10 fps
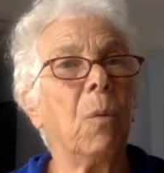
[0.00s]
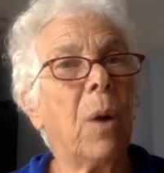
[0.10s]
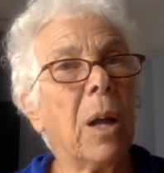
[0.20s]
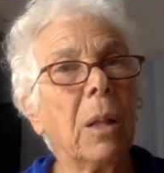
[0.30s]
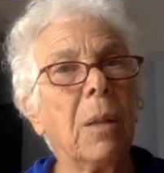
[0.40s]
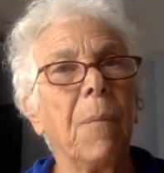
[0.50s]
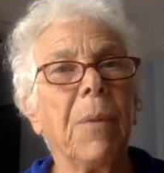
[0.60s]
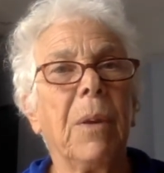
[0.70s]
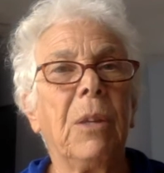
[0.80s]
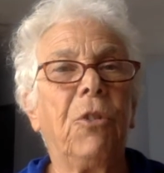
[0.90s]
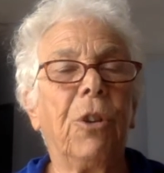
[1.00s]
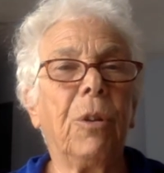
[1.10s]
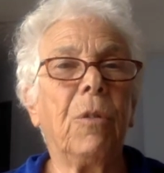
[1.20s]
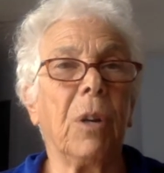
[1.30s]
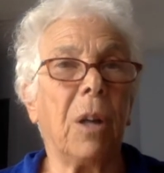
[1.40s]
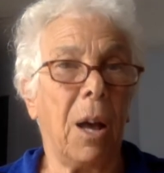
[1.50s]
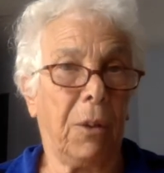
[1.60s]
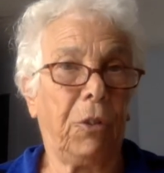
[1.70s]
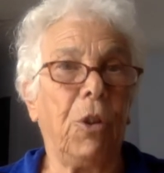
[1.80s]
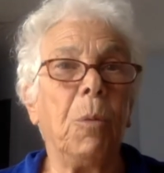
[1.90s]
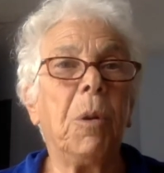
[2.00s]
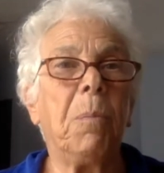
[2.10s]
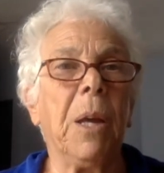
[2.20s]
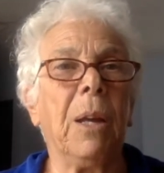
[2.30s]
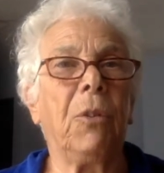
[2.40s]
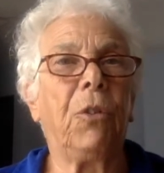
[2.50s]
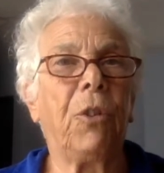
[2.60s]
Well, children, us human beings,